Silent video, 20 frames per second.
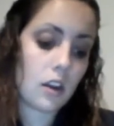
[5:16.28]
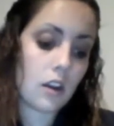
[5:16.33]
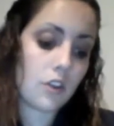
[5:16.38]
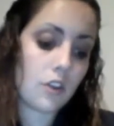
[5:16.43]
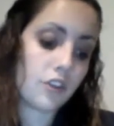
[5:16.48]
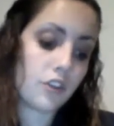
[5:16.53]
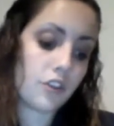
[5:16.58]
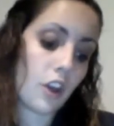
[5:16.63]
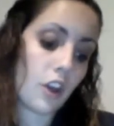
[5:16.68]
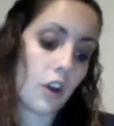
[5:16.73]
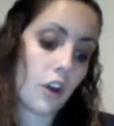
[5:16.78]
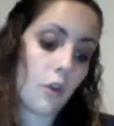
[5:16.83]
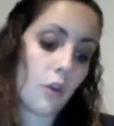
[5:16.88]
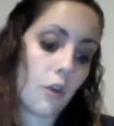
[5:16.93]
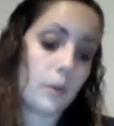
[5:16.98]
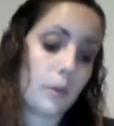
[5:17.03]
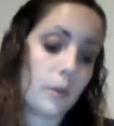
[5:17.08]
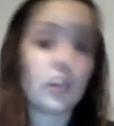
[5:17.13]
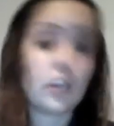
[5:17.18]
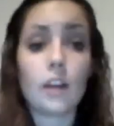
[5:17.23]
so
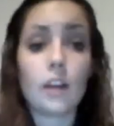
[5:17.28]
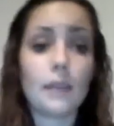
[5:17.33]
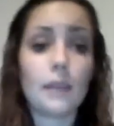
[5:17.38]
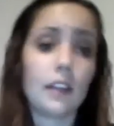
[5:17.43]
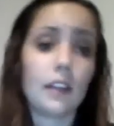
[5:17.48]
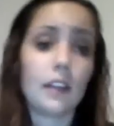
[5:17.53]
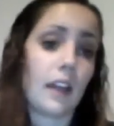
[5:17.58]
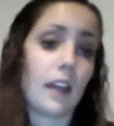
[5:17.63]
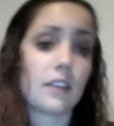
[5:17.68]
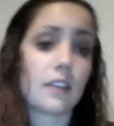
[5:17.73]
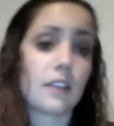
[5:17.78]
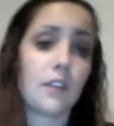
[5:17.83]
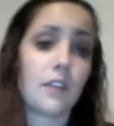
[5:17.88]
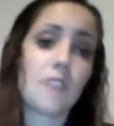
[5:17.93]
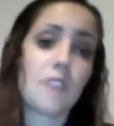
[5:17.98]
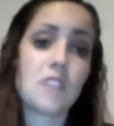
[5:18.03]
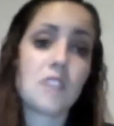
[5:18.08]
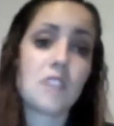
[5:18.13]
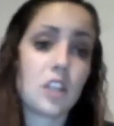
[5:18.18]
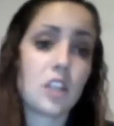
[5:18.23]
we try to make it last
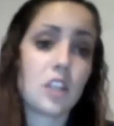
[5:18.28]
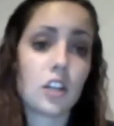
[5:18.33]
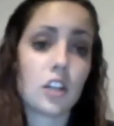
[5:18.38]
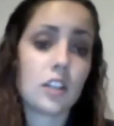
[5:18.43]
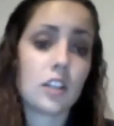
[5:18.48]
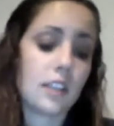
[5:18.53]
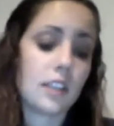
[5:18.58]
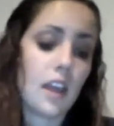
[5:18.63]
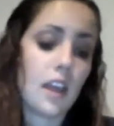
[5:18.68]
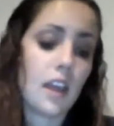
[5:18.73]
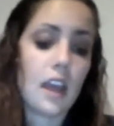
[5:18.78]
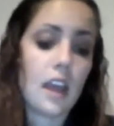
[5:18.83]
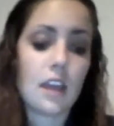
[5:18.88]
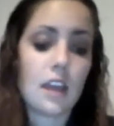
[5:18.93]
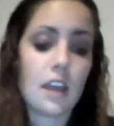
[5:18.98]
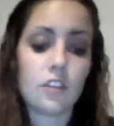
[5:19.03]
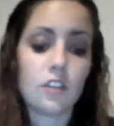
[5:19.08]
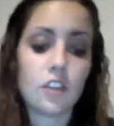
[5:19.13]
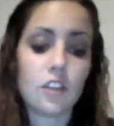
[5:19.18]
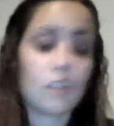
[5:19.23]
5 years,
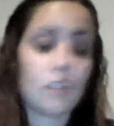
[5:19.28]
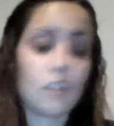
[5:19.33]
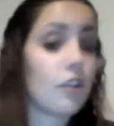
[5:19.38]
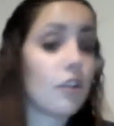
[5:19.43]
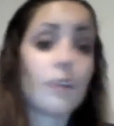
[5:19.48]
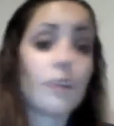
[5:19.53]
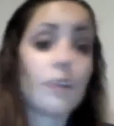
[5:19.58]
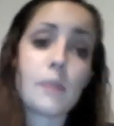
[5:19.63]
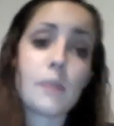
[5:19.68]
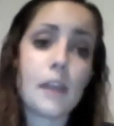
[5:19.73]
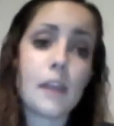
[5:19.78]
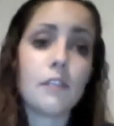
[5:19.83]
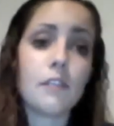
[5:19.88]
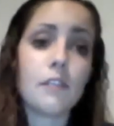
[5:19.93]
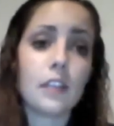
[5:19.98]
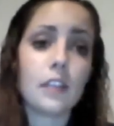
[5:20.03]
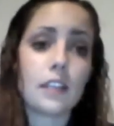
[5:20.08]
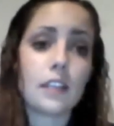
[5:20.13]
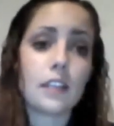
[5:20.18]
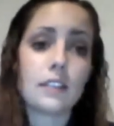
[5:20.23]
and so you have to pay
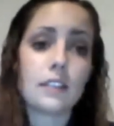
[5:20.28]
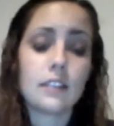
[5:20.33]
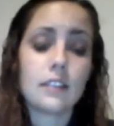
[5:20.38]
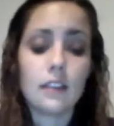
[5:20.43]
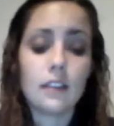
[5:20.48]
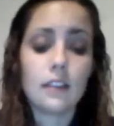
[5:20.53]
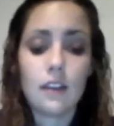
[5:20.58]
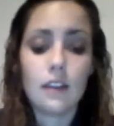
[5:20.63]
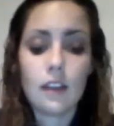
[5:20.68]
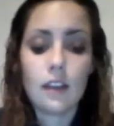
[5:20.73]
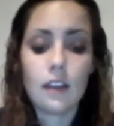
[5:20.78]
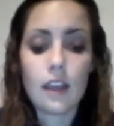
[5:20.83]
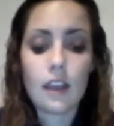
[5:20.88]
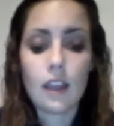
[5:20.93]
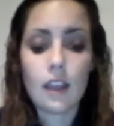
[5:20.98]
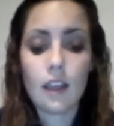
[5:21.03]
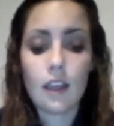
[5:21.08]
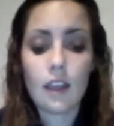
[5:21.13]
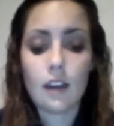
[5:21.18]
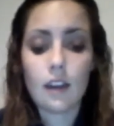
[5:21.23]
for this.
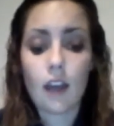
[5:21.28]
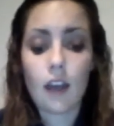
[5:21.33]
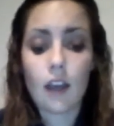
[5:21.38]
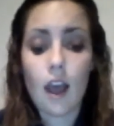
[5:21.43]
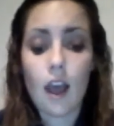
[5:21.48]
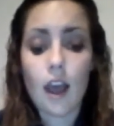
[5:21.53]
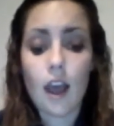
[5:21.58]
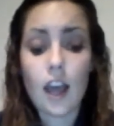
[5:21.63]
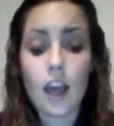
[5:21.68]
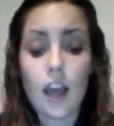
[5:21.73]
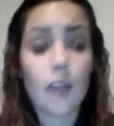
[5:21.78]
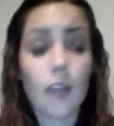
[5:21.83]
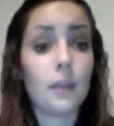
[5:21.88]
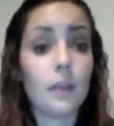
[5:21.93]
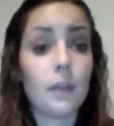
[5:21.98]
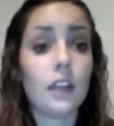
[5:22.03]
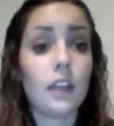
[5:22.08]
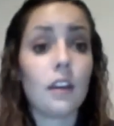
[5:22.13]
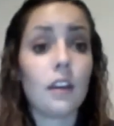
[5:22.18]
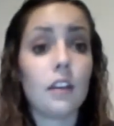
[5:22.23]
And I'm
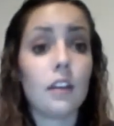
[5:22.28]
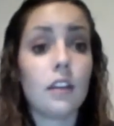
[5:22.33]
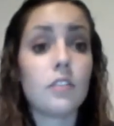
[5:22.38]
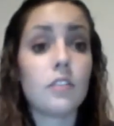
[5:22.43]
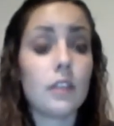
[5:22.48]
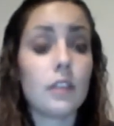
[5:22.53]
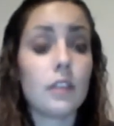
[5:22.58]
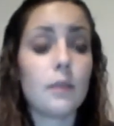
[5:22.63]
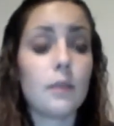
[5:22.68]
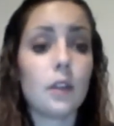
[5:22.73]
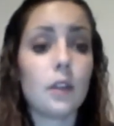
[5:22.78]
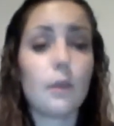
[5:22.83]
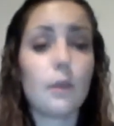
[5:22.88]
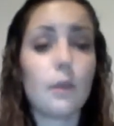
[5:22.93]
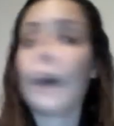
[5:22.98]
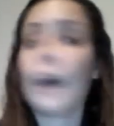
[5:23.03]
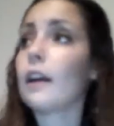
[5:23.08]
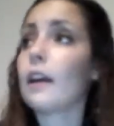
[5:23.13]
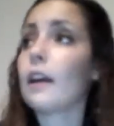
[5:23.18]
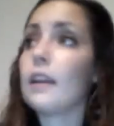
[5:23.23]
like, so I emailed her
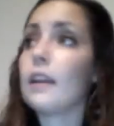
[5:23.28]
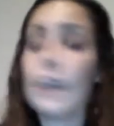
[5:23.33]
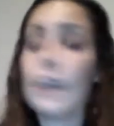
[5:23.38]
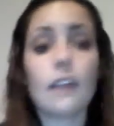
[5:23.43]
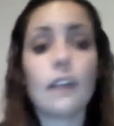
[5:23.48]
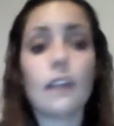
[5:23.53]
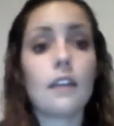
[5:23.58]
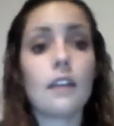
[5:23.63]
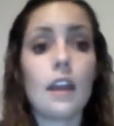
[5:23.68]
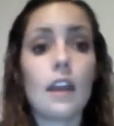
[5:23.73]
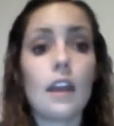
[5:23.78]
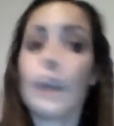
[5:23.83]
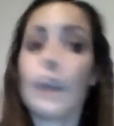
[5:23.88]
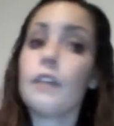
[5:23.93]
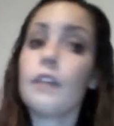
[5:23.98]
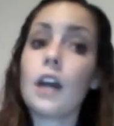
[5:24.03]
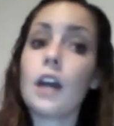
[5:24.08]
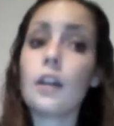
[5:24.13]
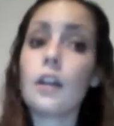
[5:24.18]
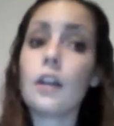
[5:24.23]
back again, and I
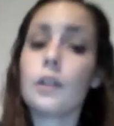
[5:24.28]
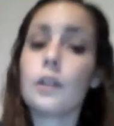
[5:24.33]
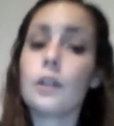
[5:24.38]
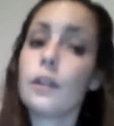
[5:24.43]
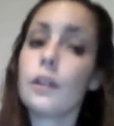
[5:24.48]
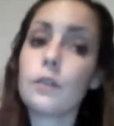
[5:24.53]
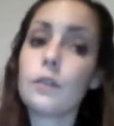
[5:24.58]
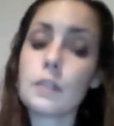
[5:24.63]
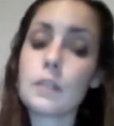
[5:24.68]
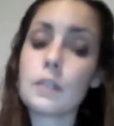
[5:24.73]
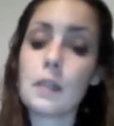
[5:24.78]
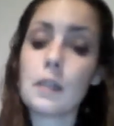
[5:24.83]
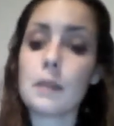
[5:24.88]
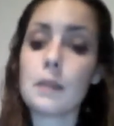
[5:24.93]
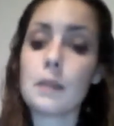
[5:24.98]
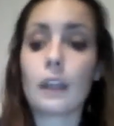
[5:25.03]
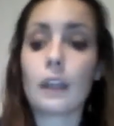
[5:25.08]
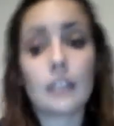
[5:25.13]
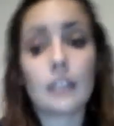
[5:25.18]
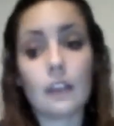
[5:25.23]
haven't got a response
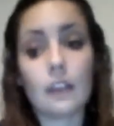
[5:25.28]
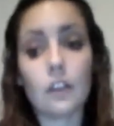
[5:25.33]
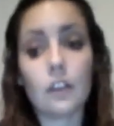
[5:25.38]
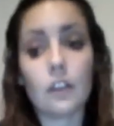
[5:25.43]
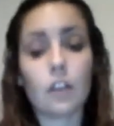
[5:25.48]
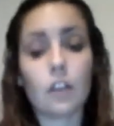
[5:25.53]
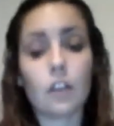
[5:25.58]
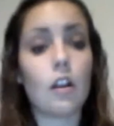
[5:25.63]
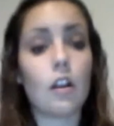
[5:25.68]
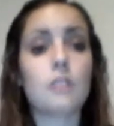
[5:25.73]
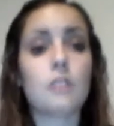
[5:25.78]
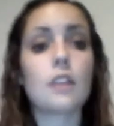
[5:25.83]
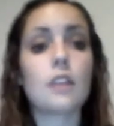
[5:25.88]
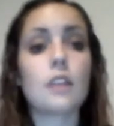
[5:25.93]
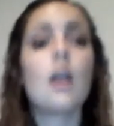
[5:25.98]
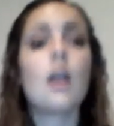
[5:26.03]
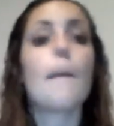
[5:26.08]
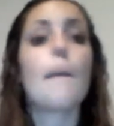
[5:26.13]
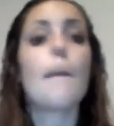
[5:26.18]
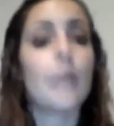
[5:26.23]
back because I think they're closed.
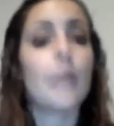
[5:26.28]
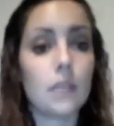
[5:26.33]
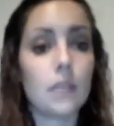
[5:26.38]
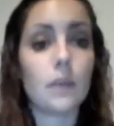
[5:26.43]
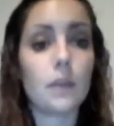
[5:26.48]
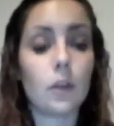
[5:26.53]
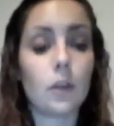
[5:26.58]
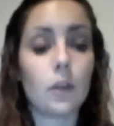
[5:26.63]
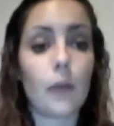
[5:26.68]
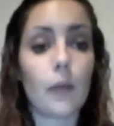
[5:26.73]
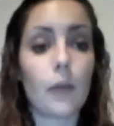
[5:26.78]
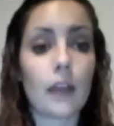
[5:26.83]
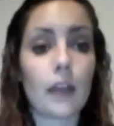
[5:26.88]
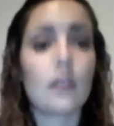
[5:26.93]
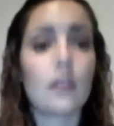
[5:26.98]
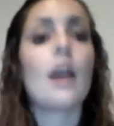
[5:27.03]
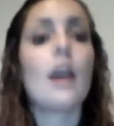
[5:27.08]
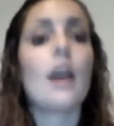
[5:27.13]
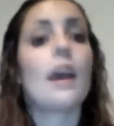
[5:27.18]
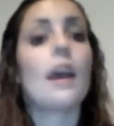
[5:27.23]
But I emailed her
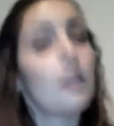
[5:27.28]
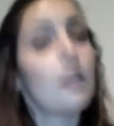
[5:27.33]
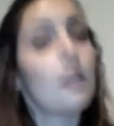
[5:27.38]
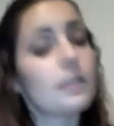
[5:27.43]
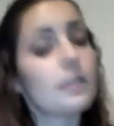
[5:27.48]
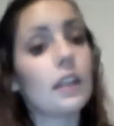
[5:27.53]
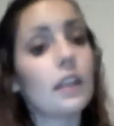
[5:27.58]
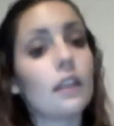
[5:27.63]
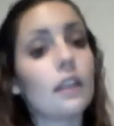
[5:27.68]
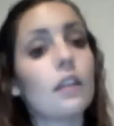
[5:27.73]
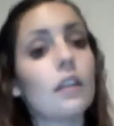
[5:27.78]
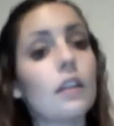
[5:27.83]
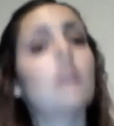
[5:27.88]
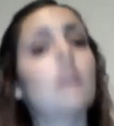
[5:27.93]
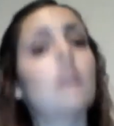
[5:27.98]
back, and I was like,